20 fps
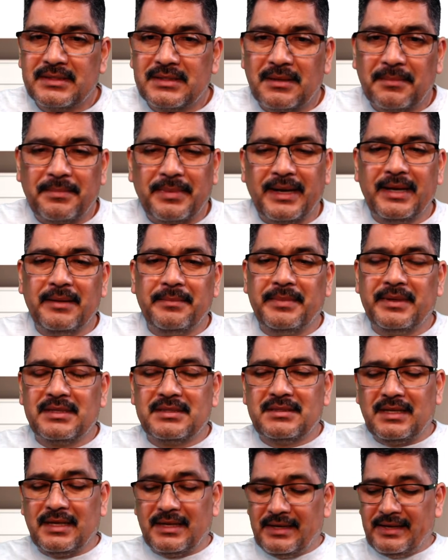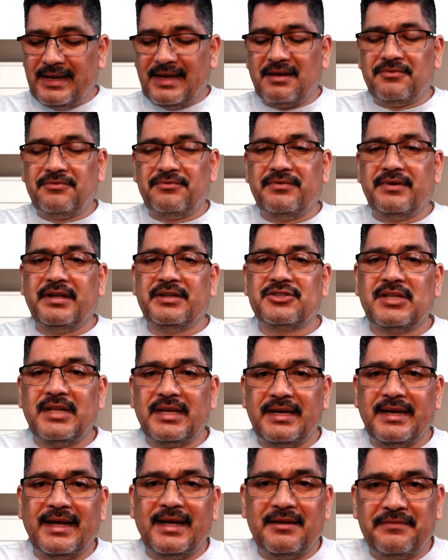the pipe is not half inch like
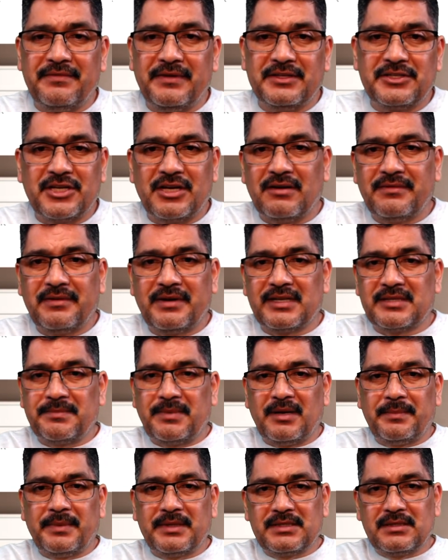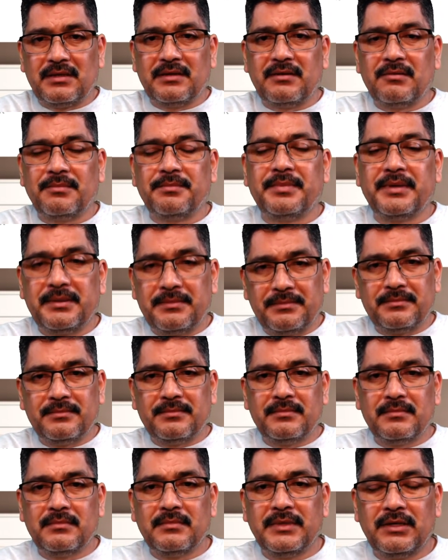a half inch galvanized pipe. It's a little bit,
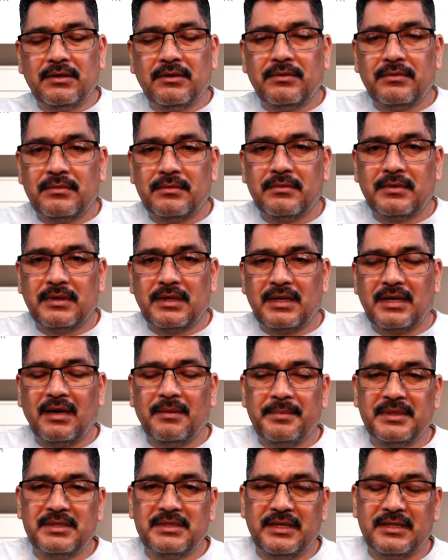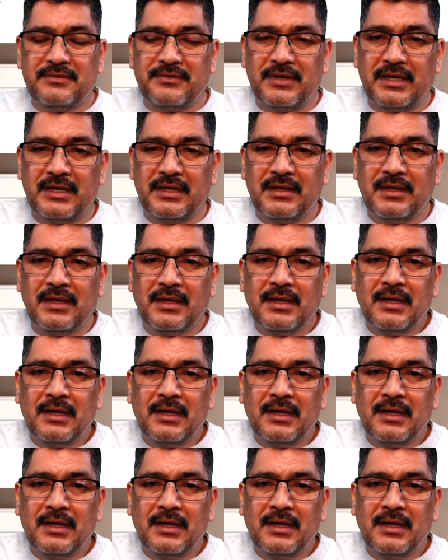it compensates for that.